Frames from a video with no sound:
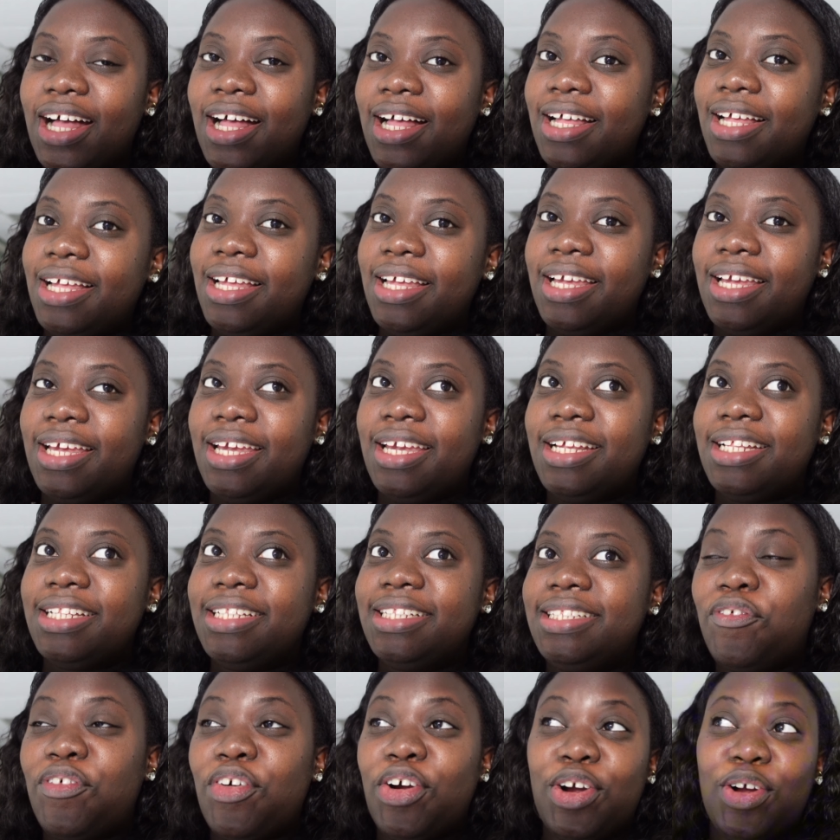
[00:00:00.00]
I
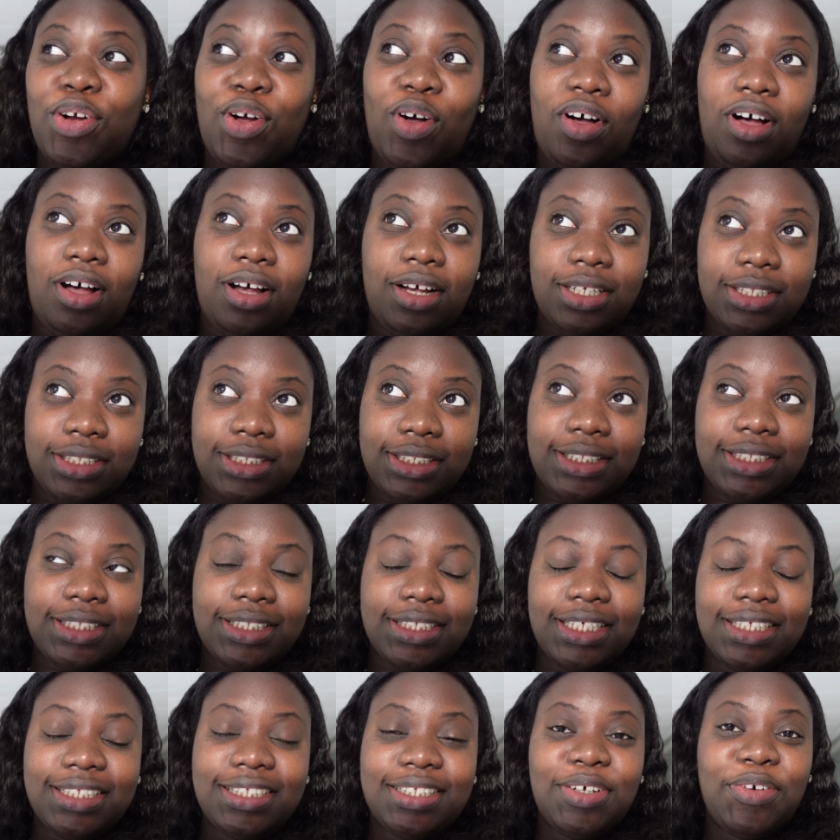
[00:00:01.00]
forgot
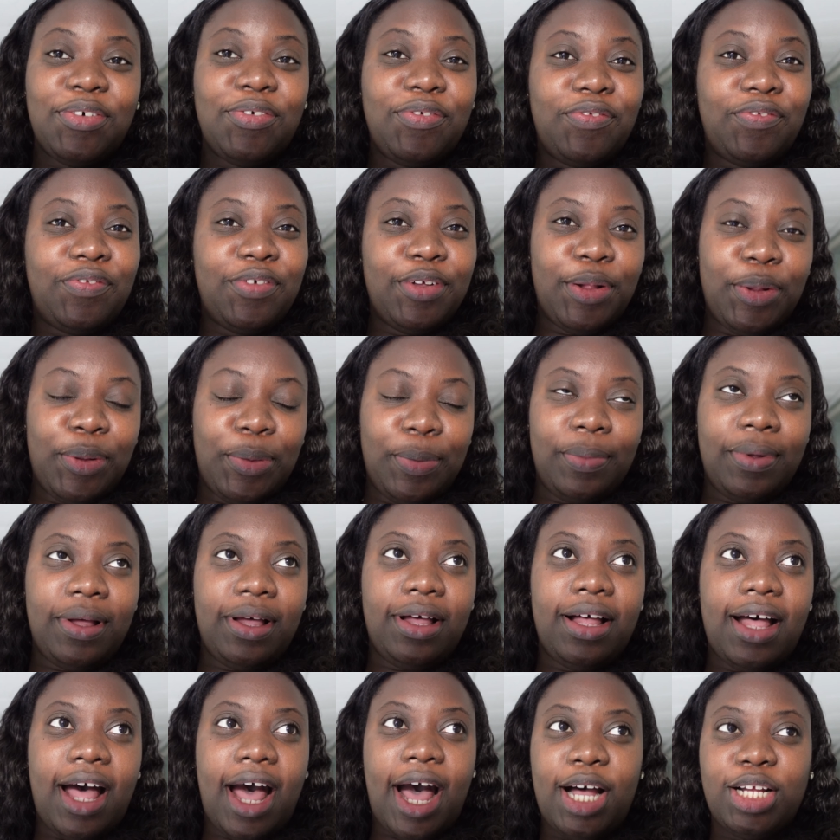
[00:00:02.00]
to film
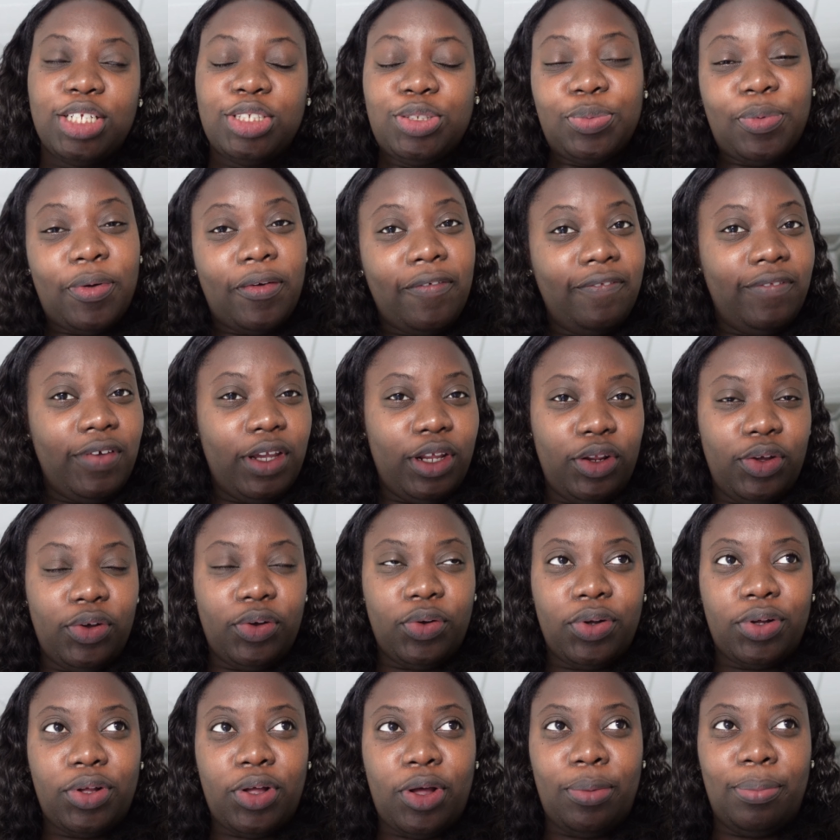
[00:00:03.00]
an actual
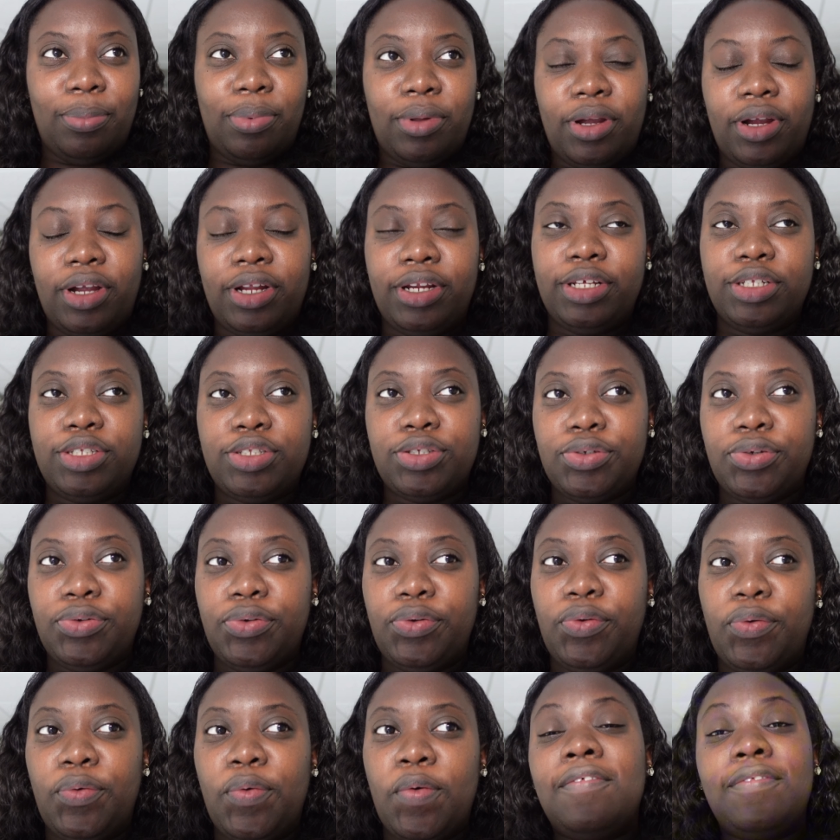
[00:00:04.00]
video comparing the
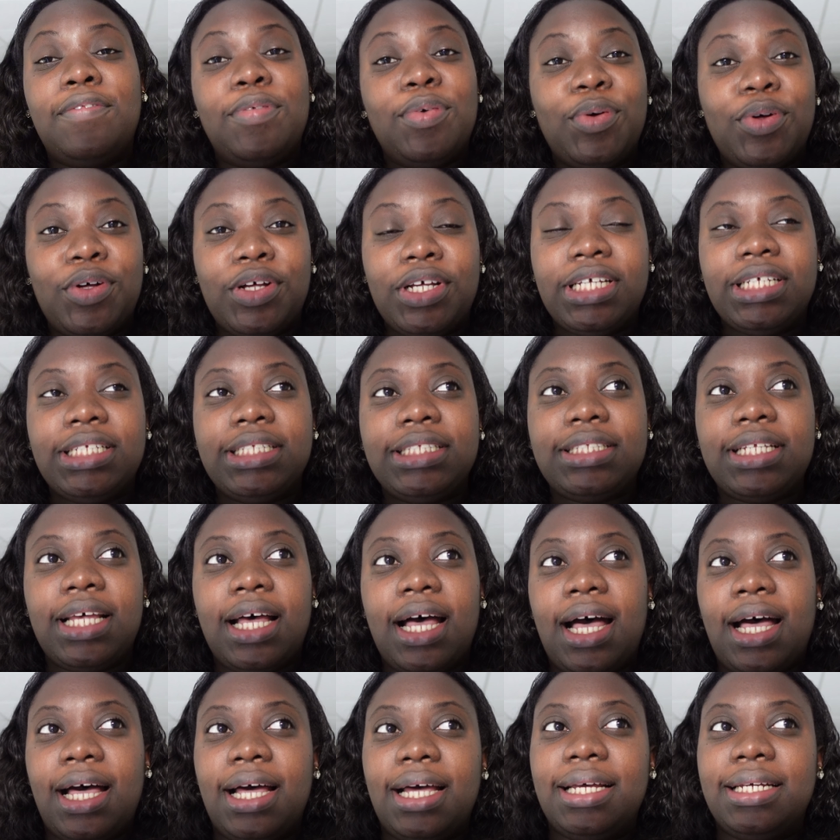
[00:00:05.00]
two phones,
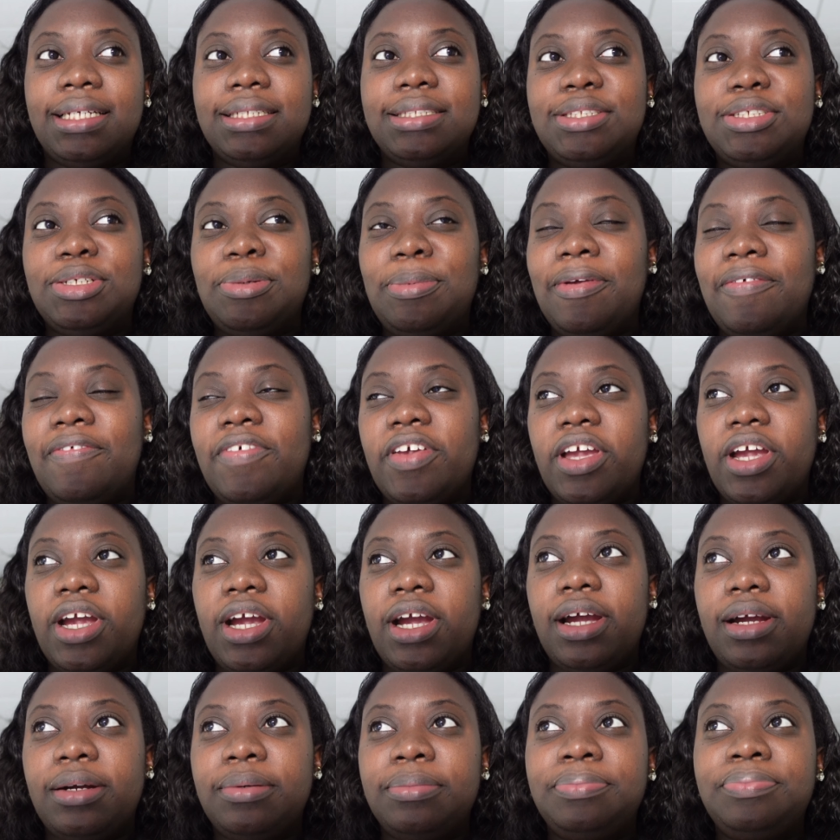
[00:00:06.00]
and to be
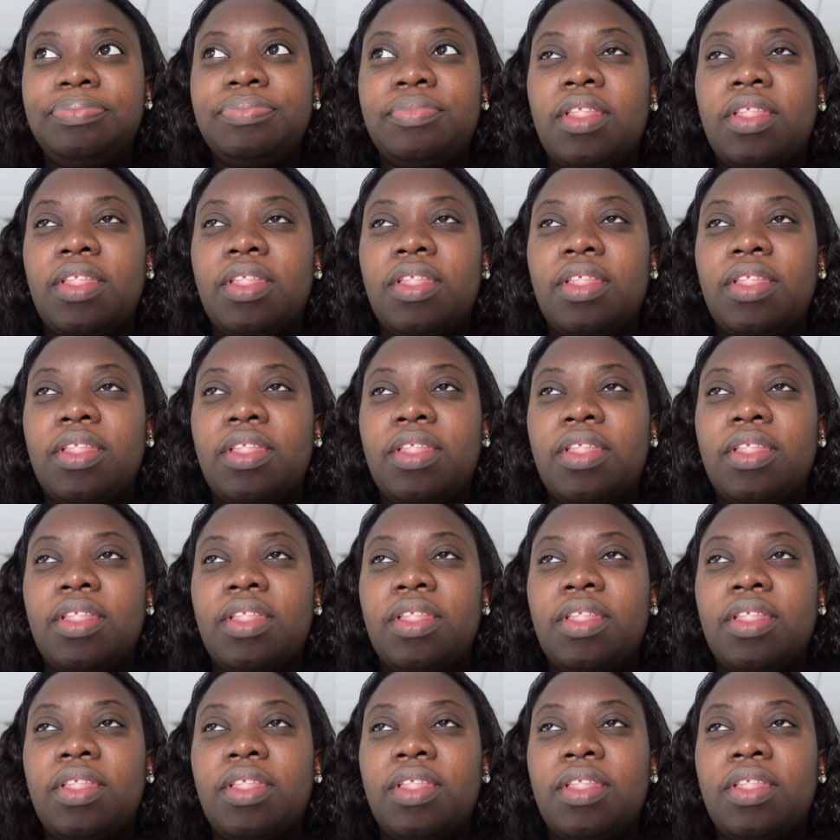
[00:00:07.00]
fair,